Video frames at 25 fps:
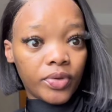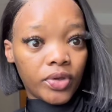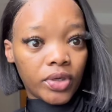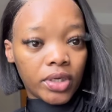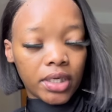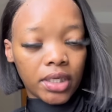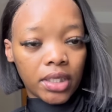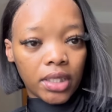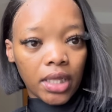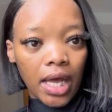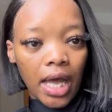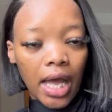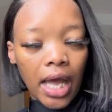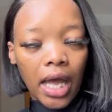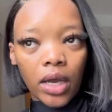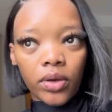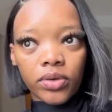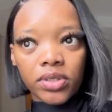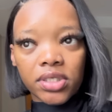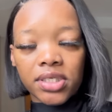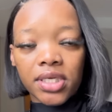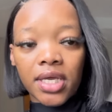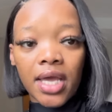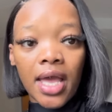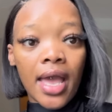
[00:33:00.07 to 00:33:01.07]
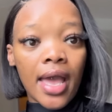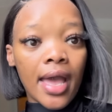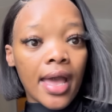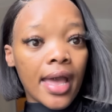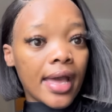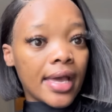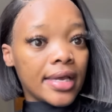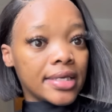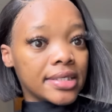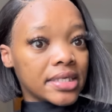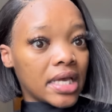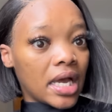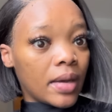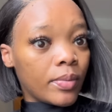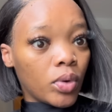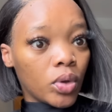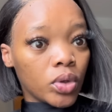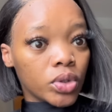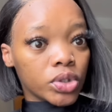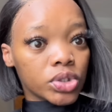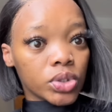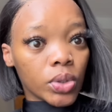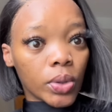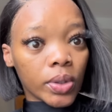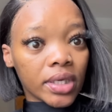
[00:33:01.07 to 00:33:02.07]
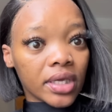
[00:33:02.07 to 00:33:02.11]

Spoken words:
your girl out, as I'm also